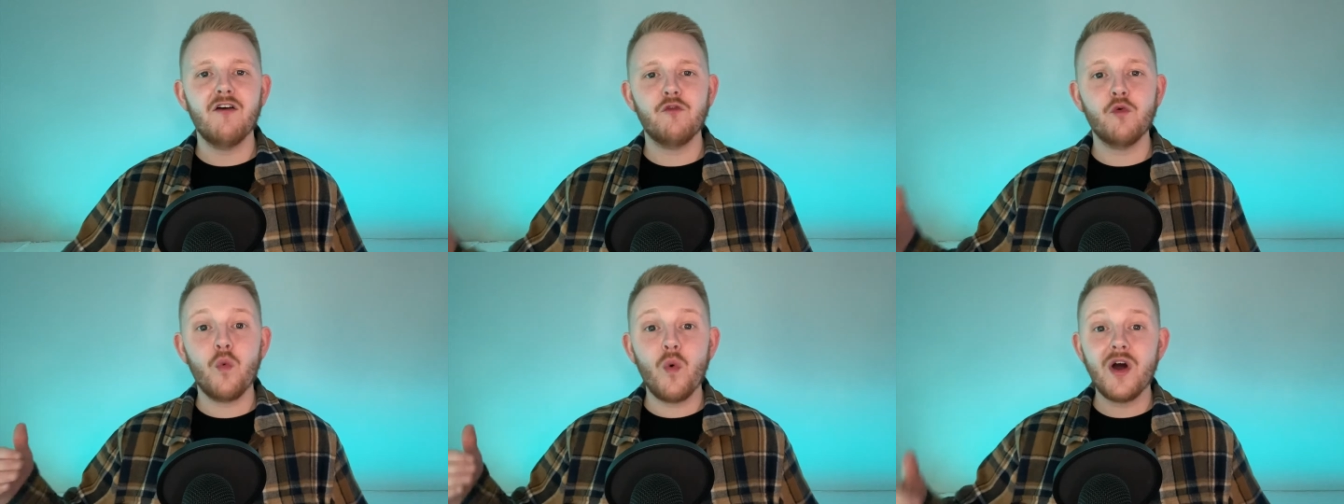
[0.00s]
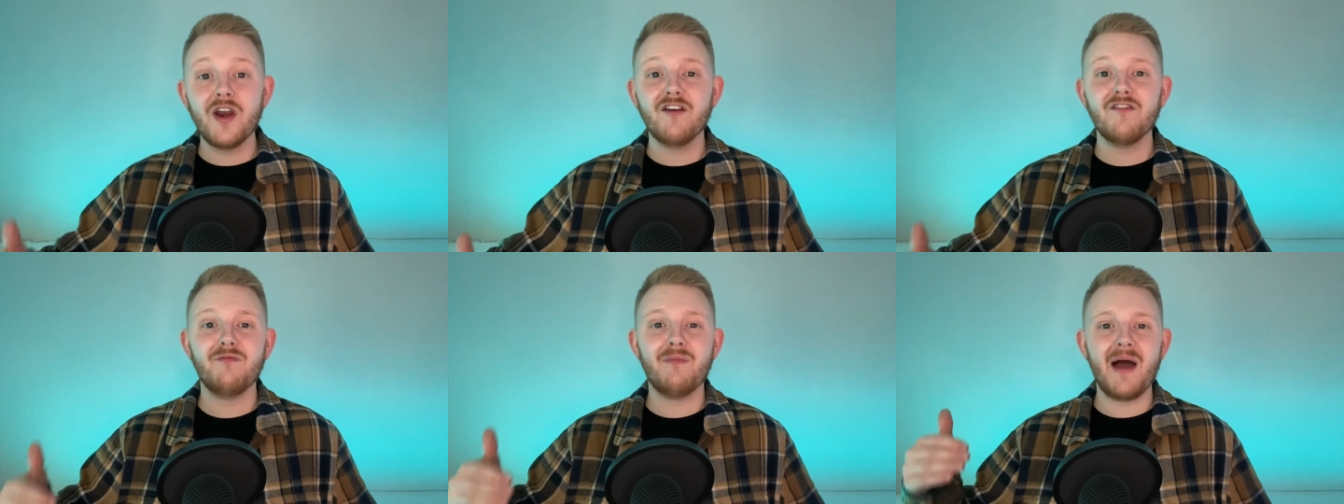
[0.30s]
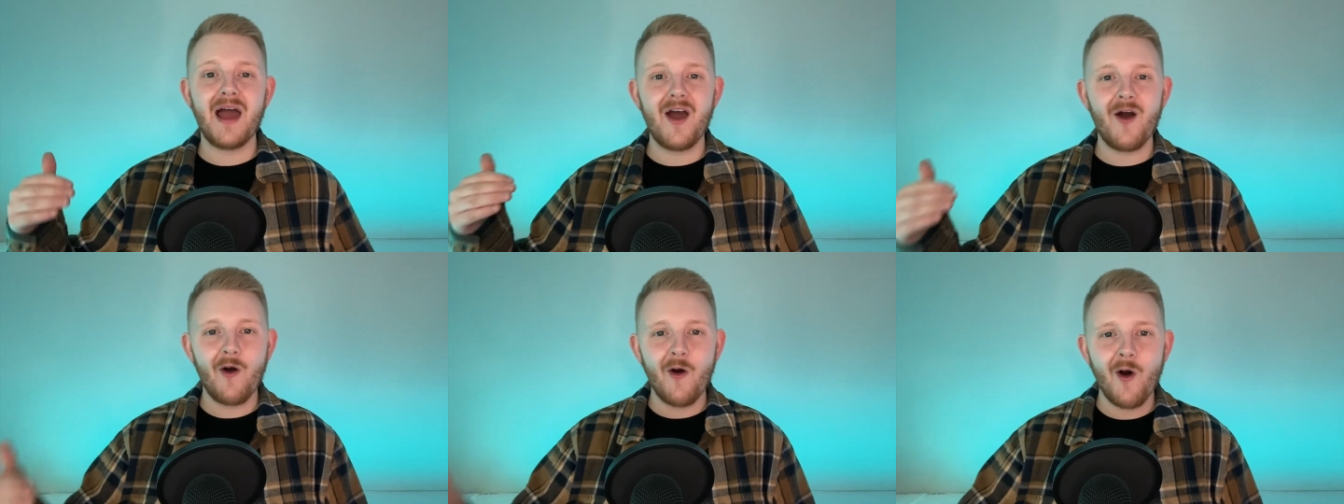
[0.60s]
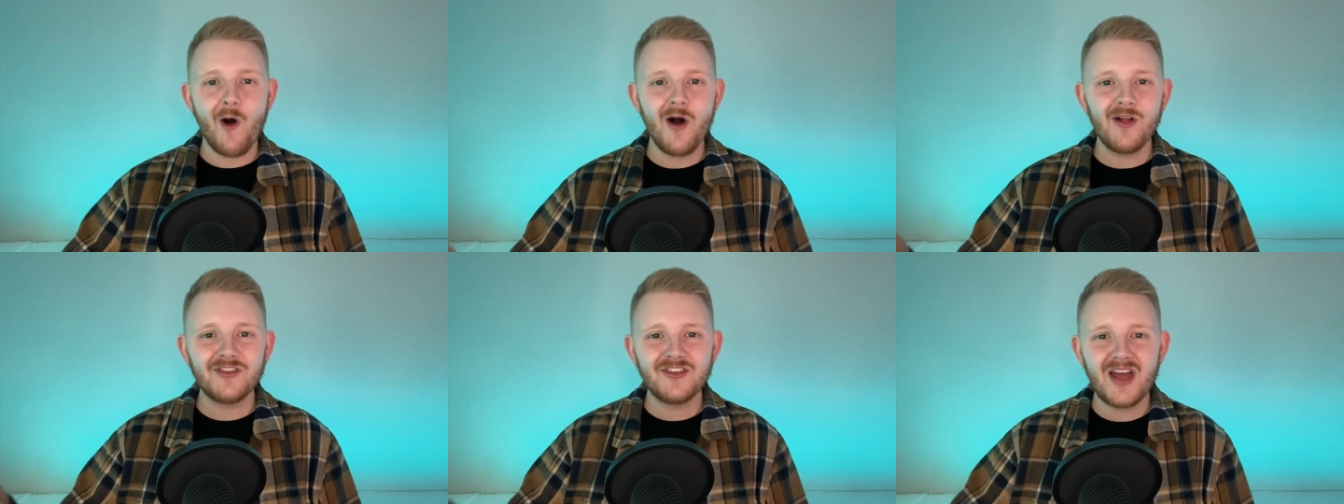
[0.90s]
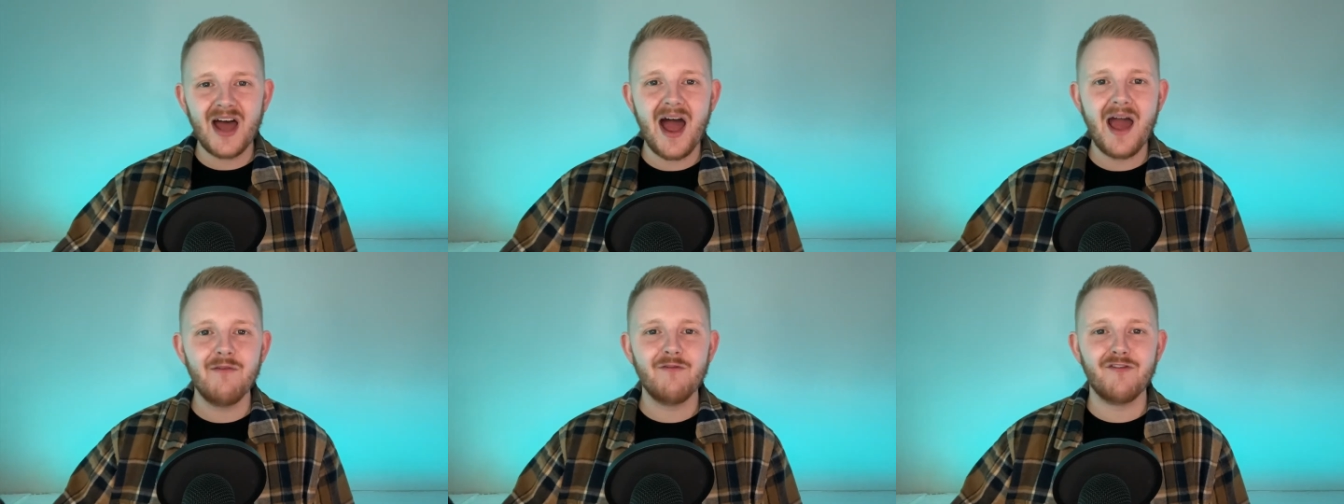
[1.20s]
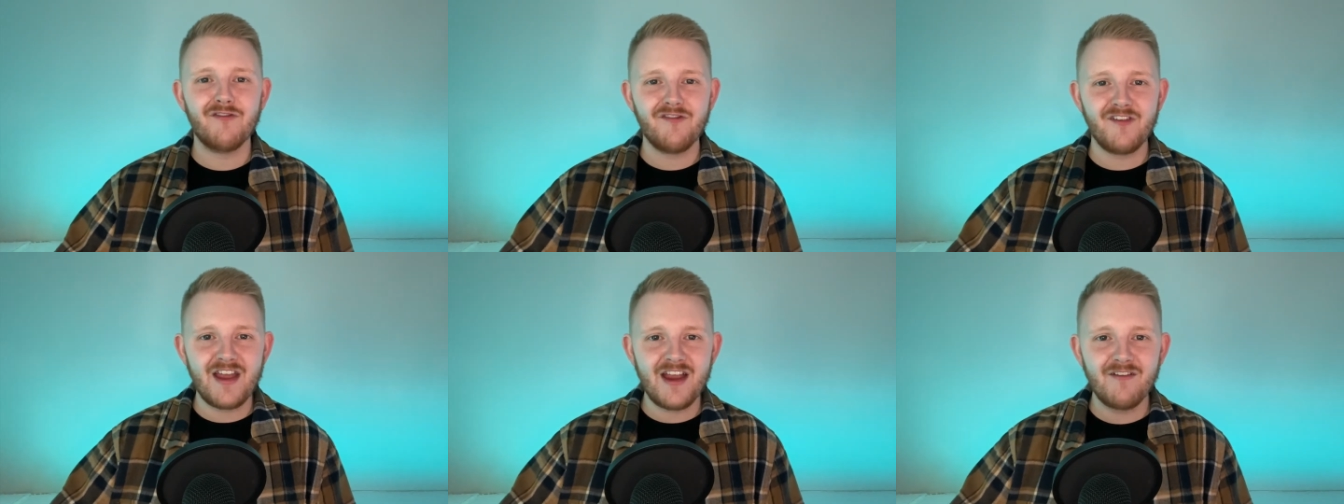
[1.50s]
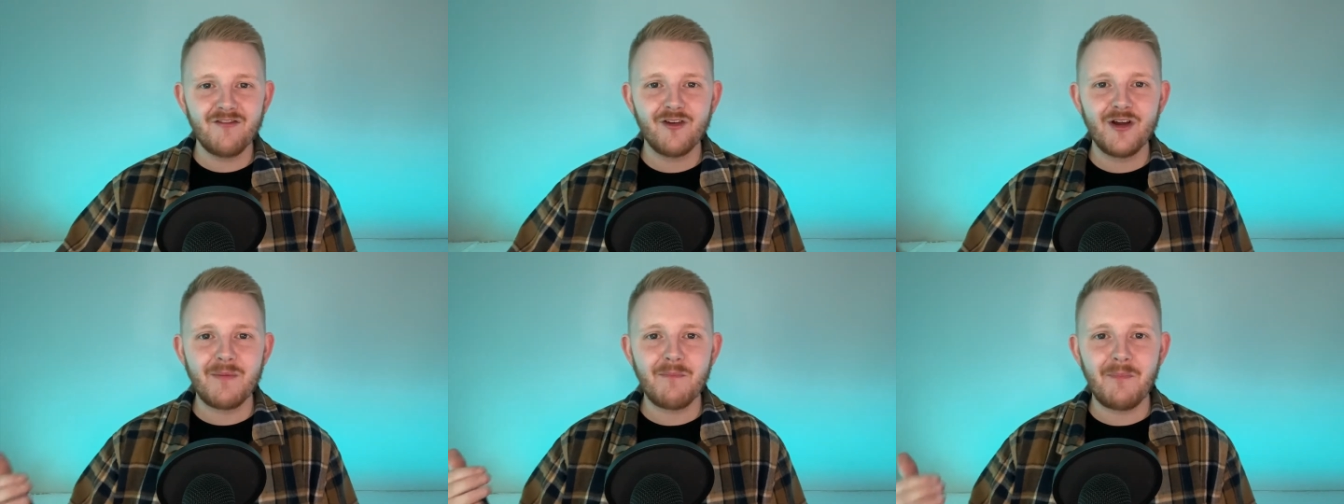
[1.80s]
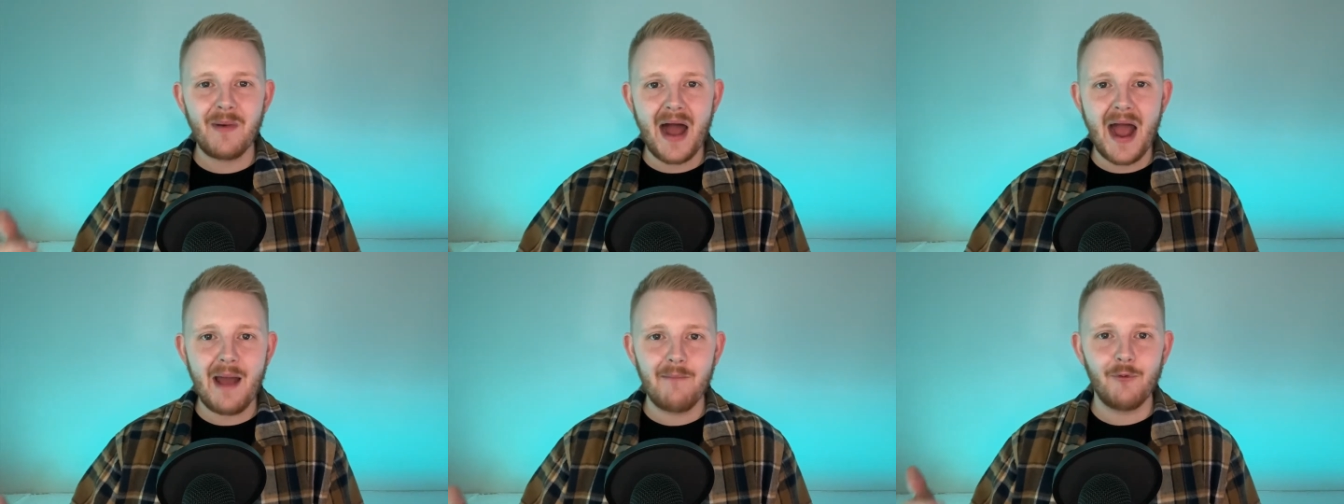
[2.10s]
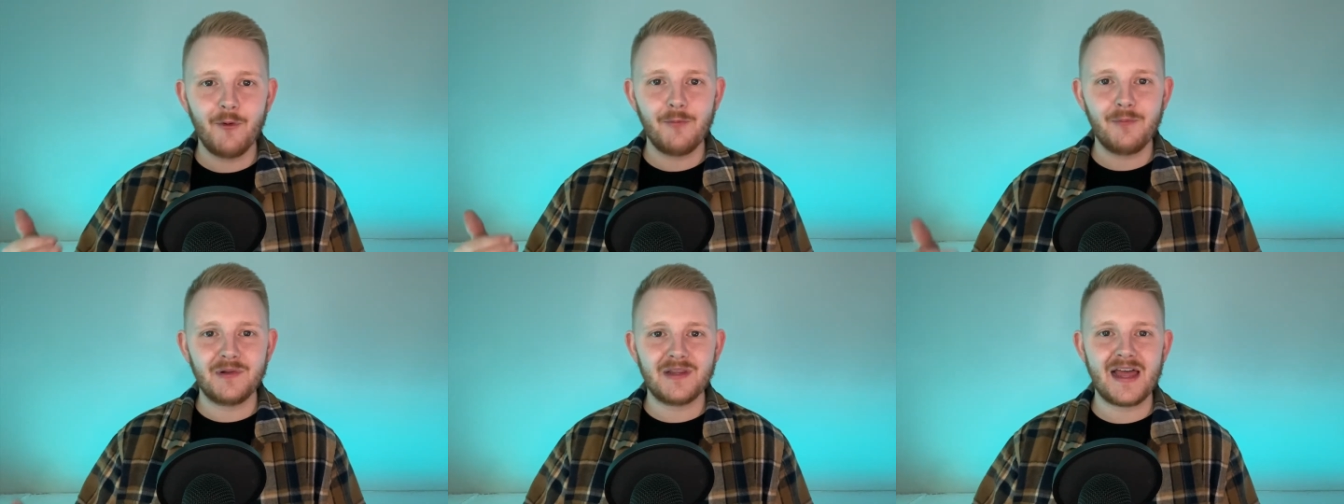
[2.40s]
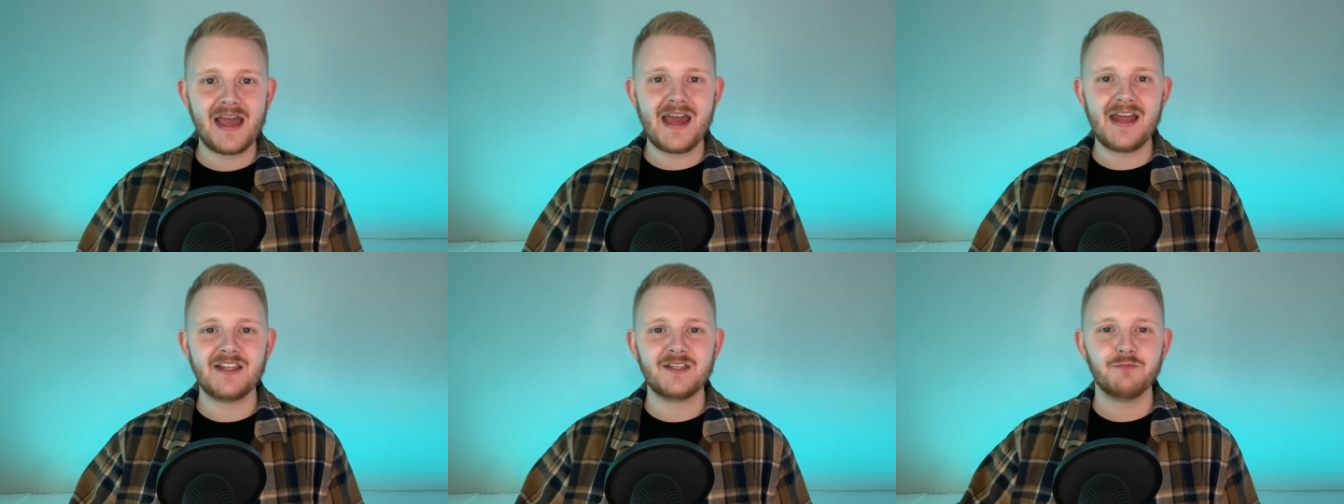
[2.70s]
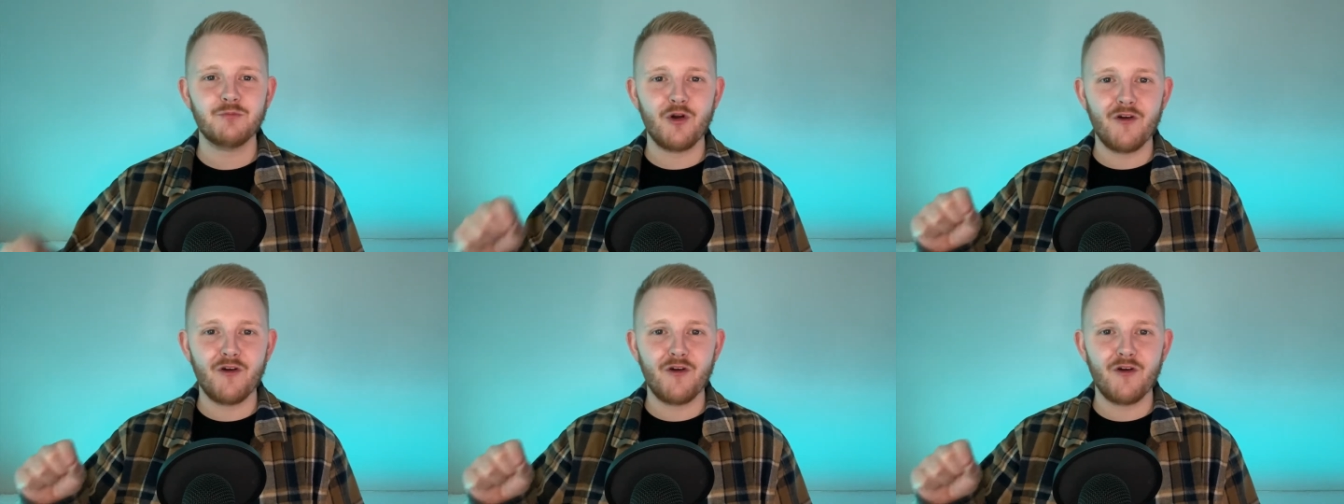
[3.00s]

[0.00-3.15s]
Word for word: of one of my all-time favorite Bible plans,